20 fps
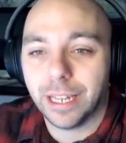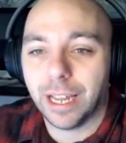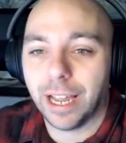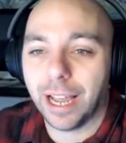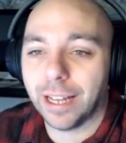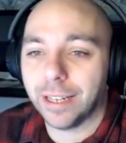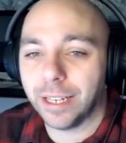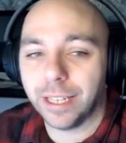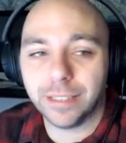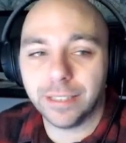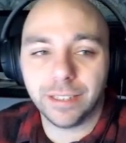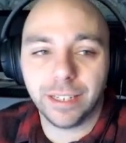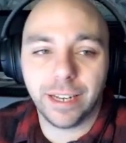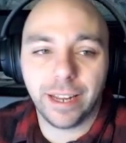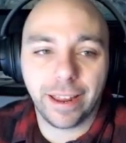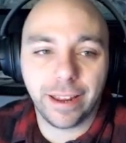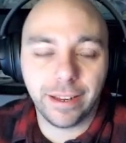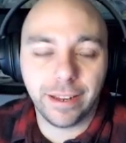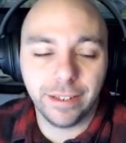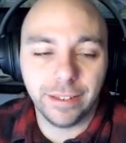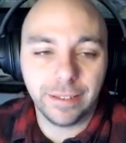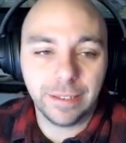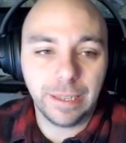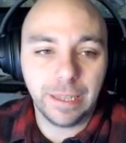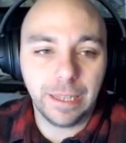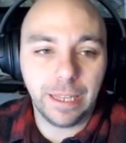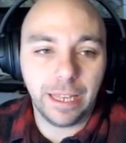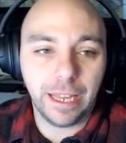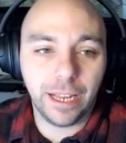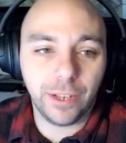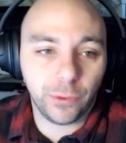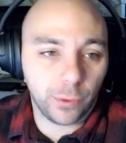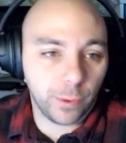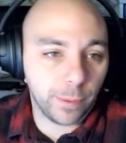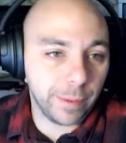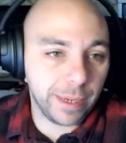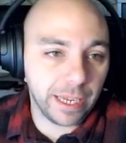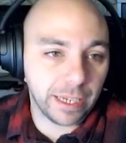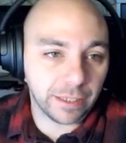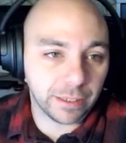At the end of the day, it's for
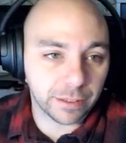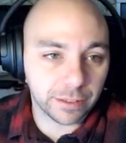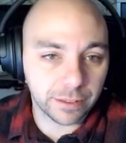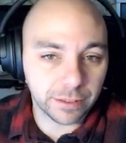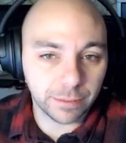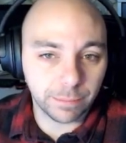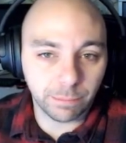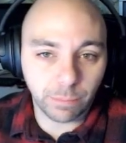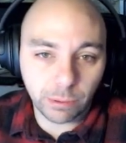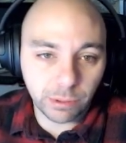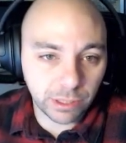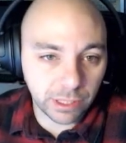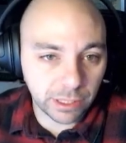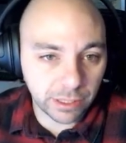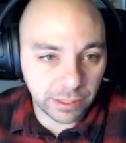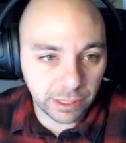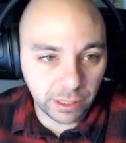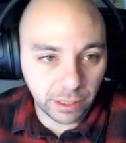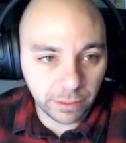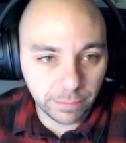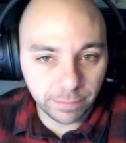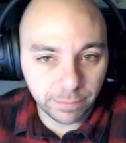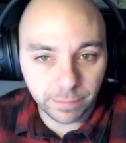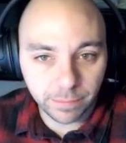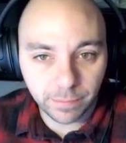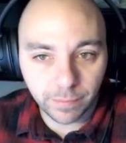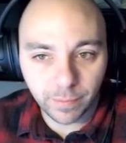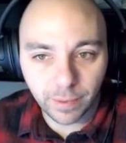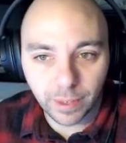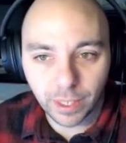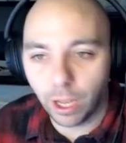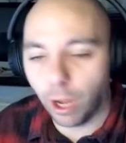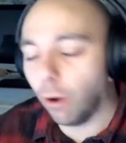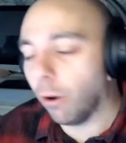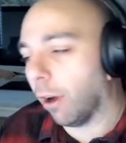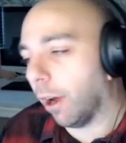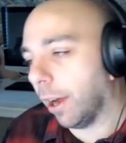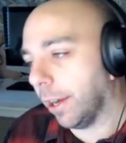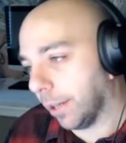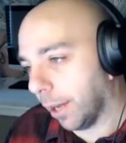me most of the time.
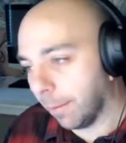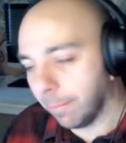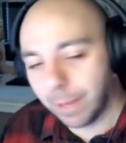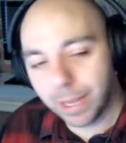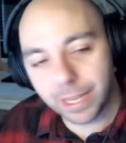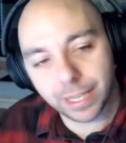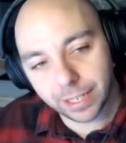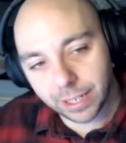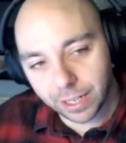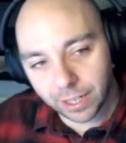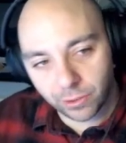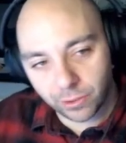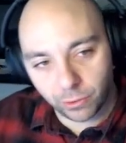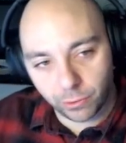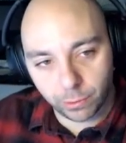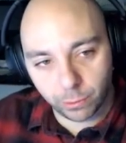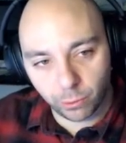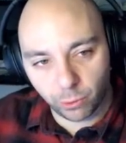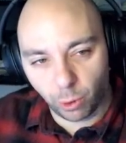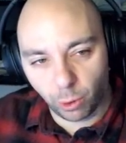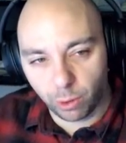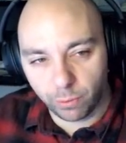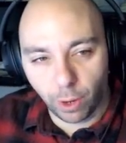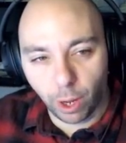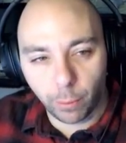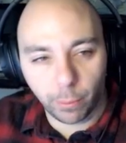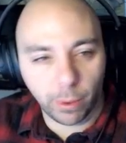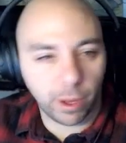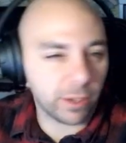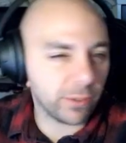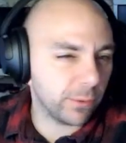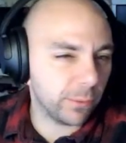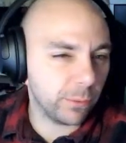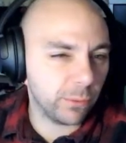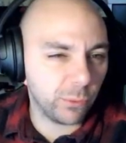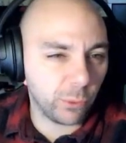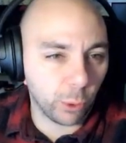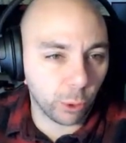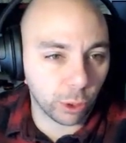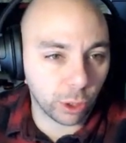Alright, I'm making this sort of artwork
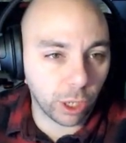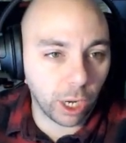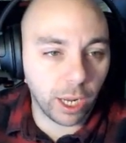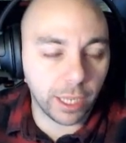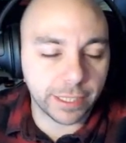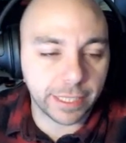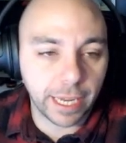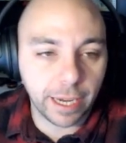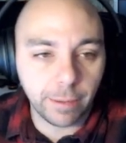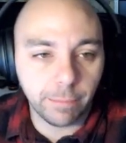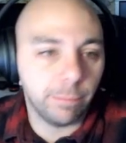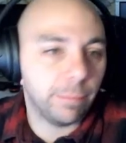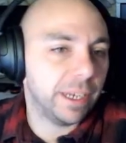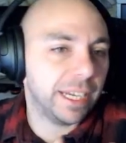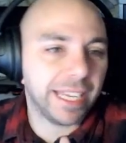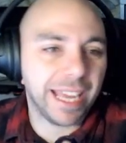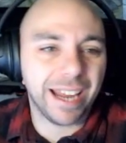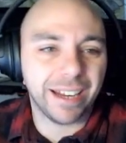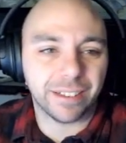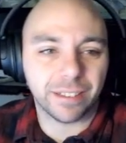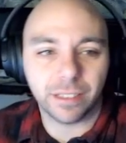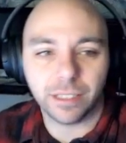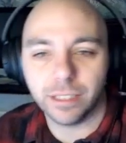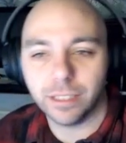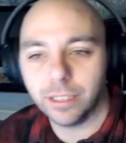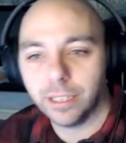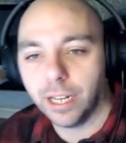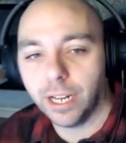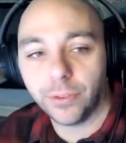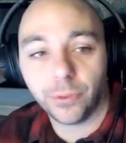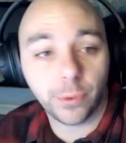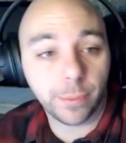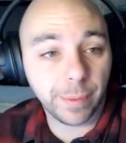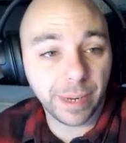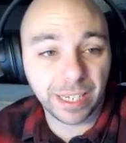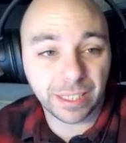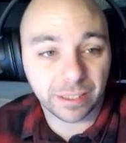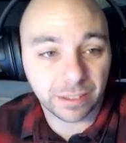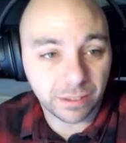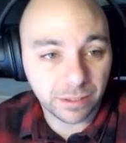for a card game, but again, it's for
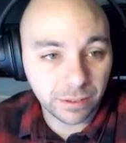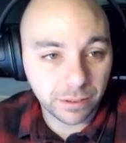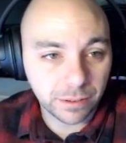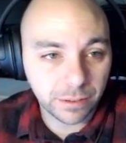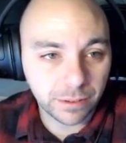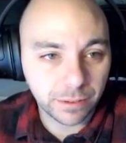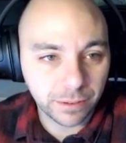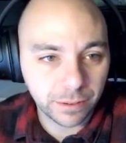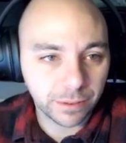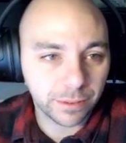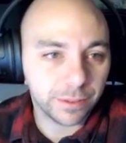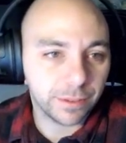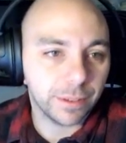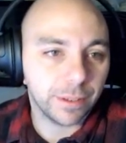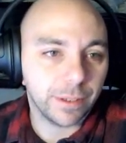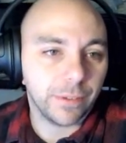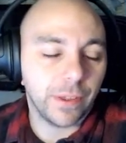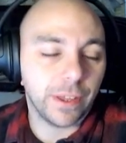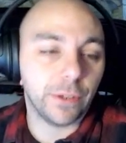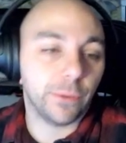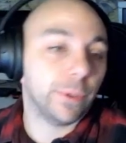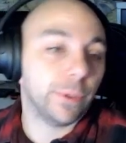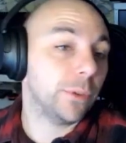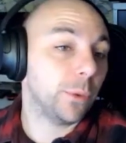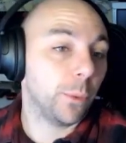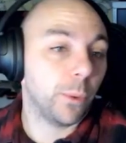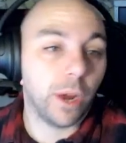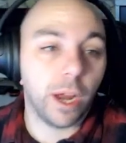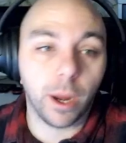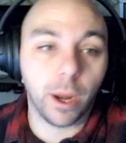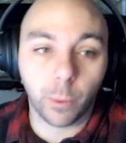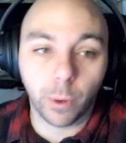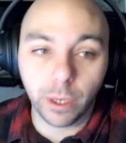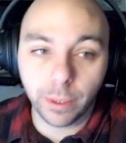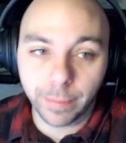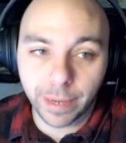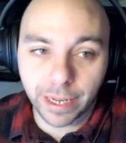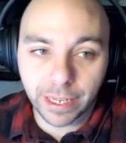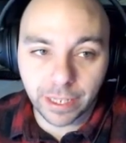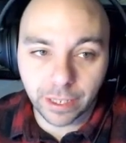me. And the reason why I want to
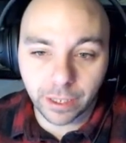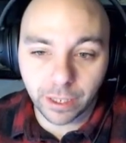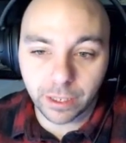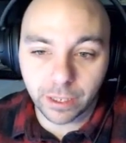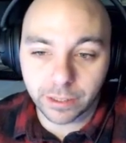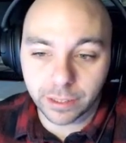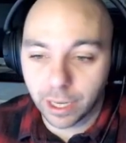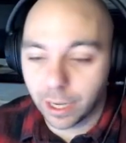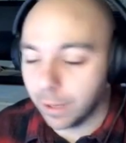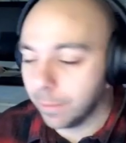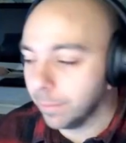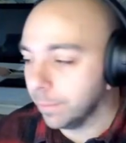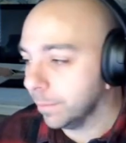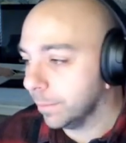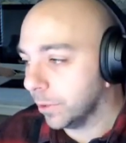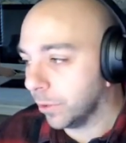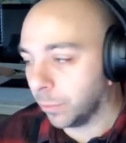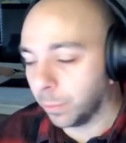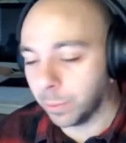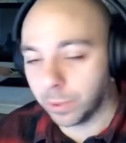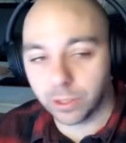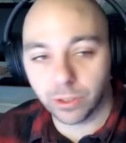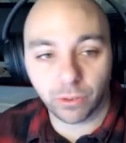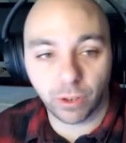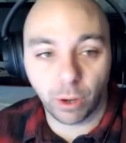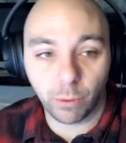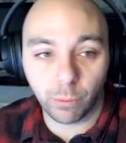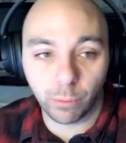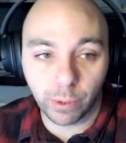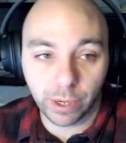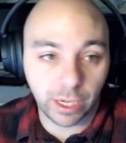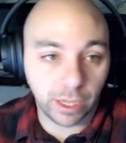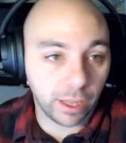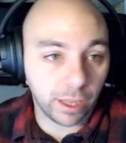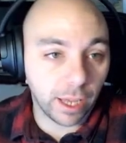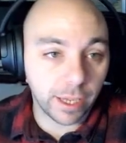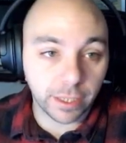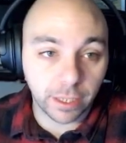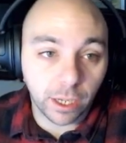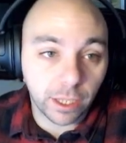make a card game is because I really
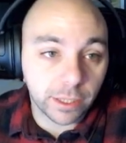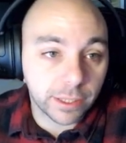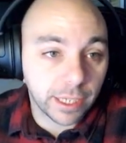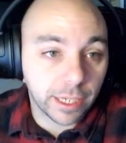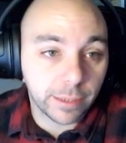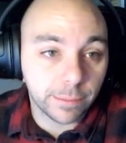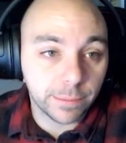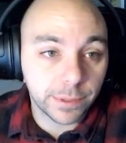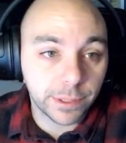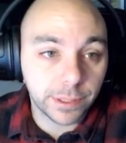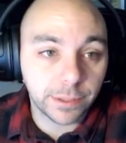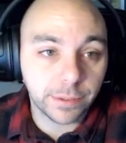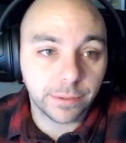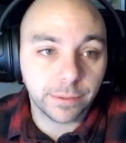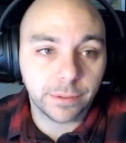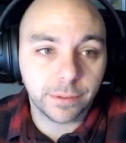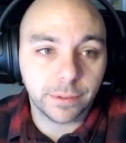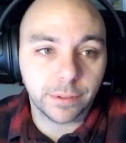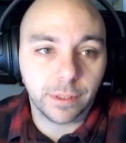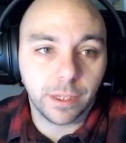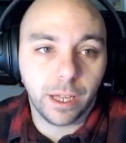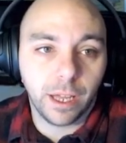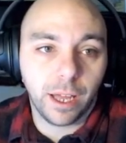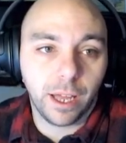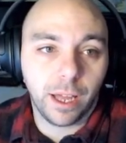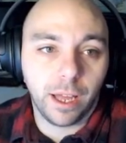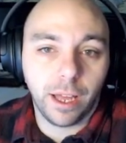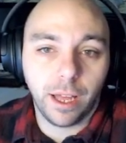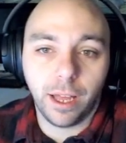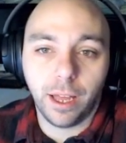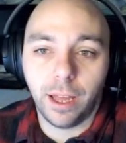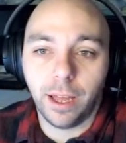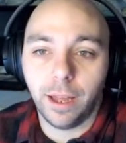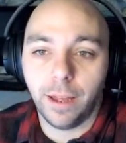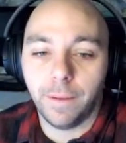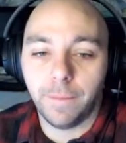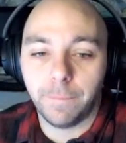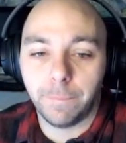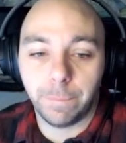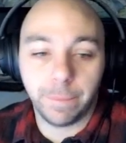like card games. Uh,
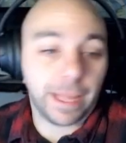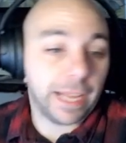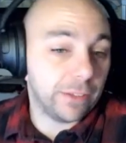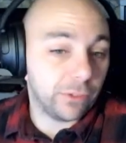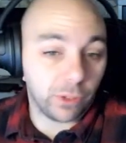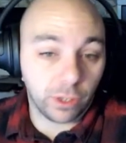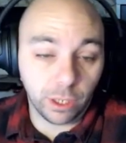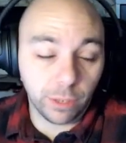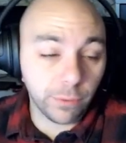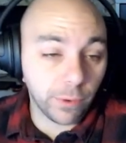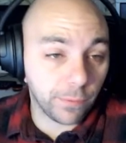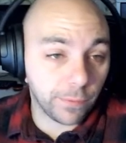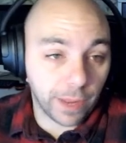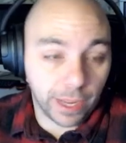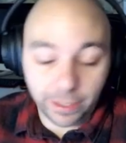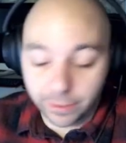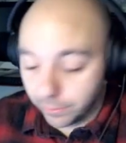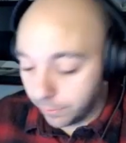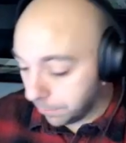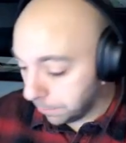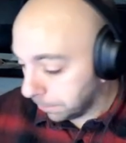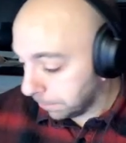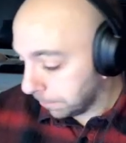that's another fact.